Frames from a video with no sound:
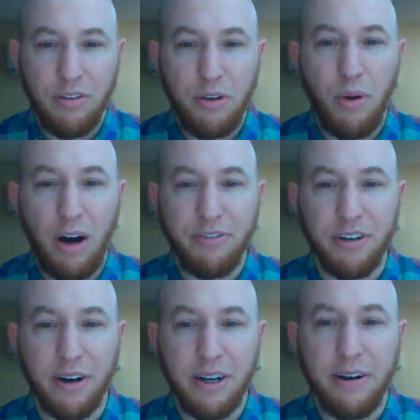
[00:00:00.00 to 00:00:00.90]
too
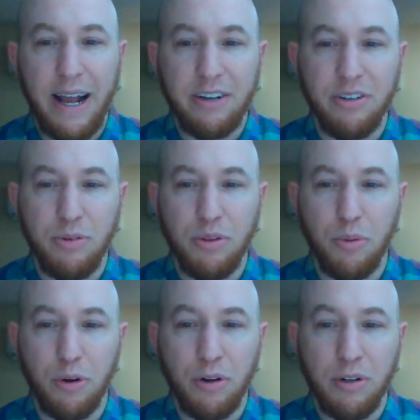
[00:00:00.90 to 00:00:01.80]
often, our interactions with the
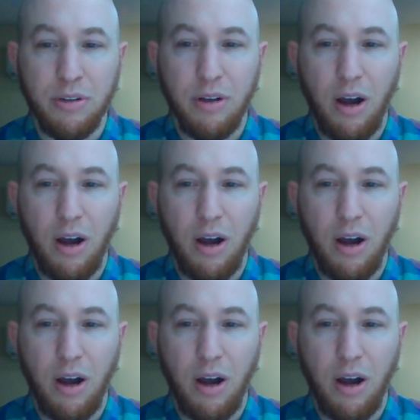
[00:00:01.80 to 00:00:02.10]
world